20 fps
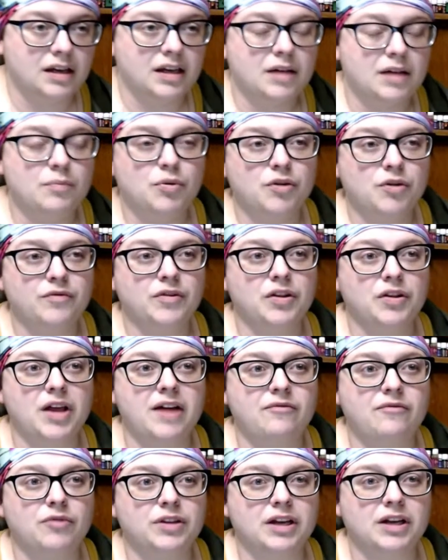improve your
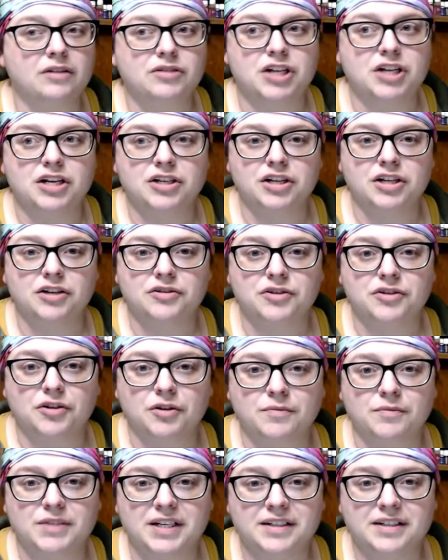life without changing your
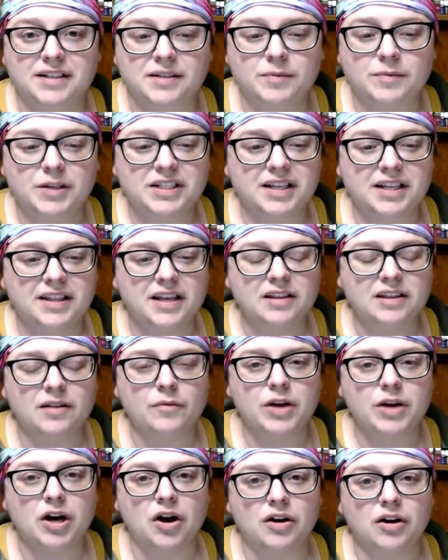circumstances because i think that
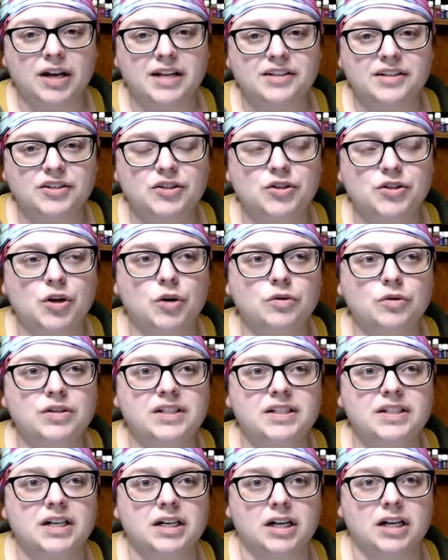we all get so
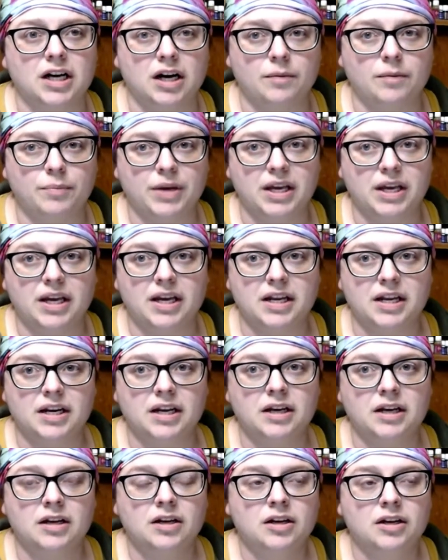stuck up
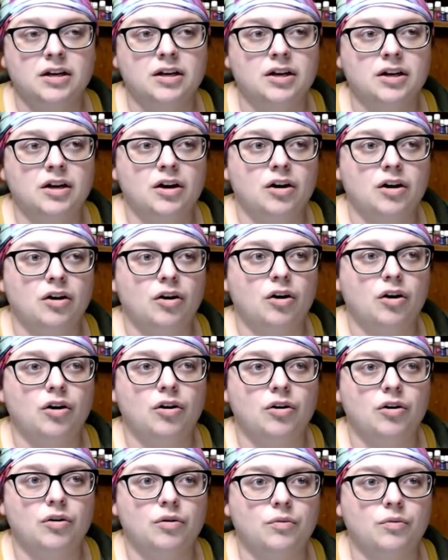in
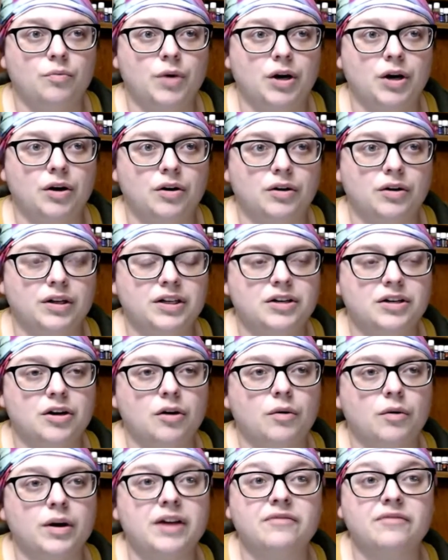oh well you
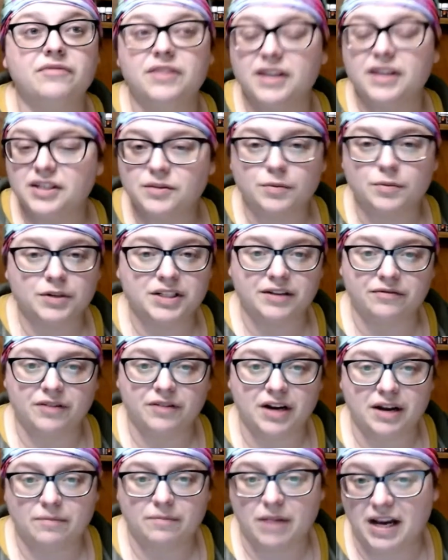know if this were
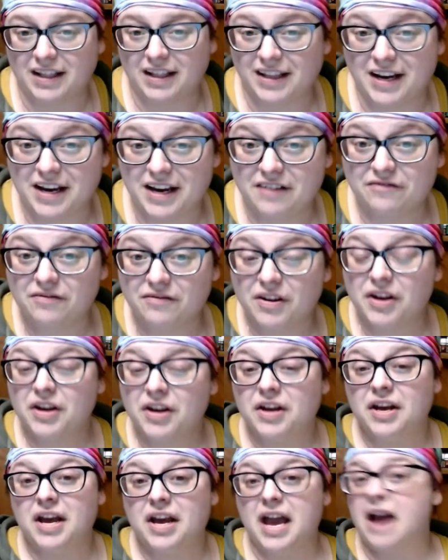different in my life
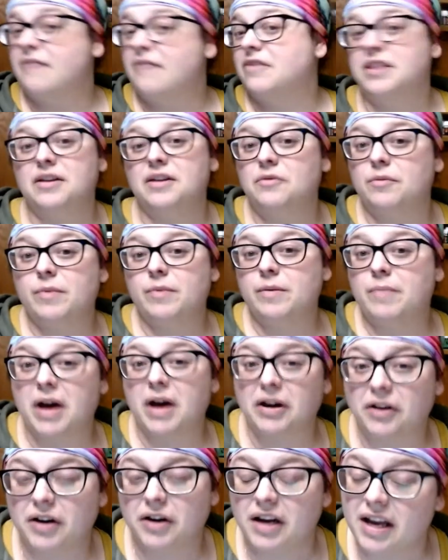everything would be
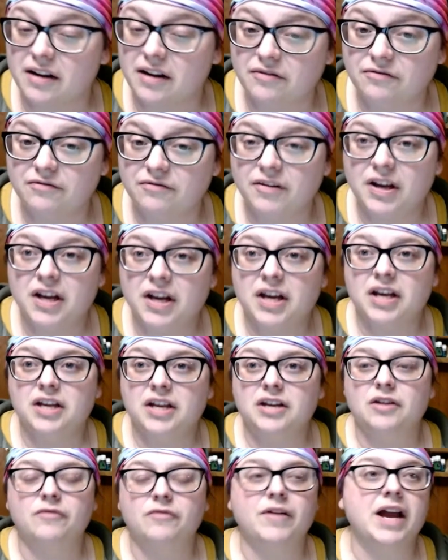better if
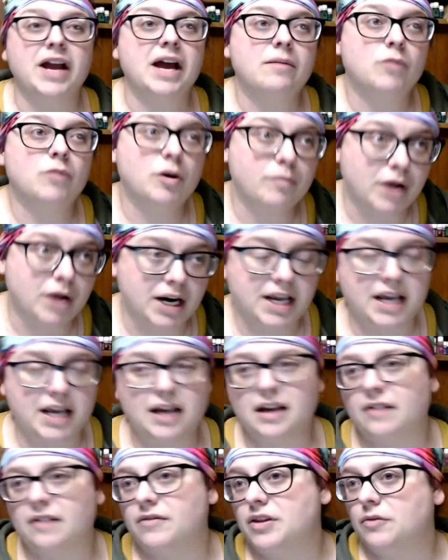you know if i had more
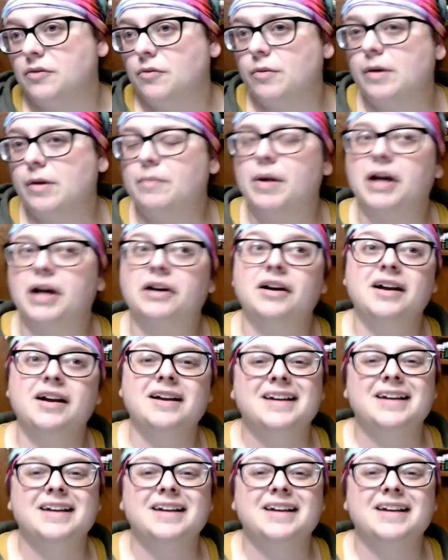money everything would be better